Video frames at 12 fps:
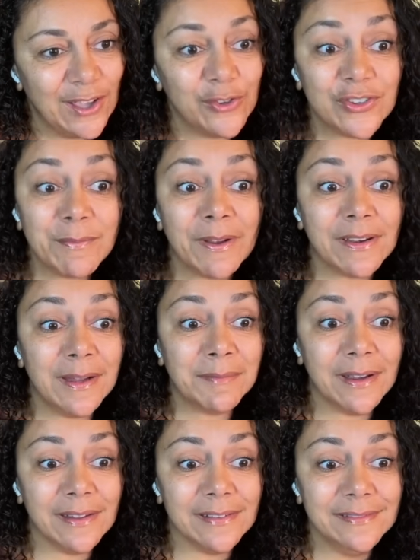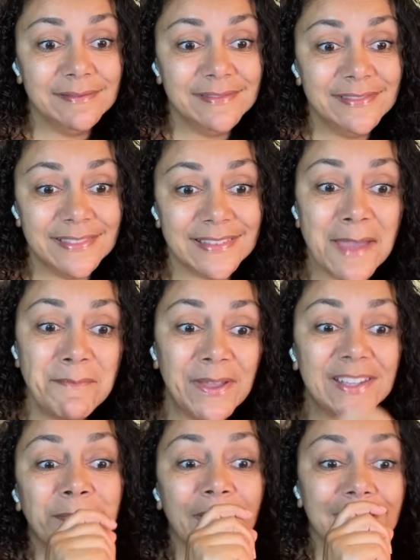she brought an umbrella. That
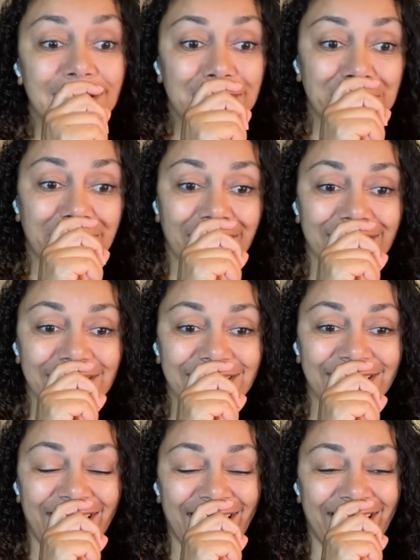bitch brought an umbrella.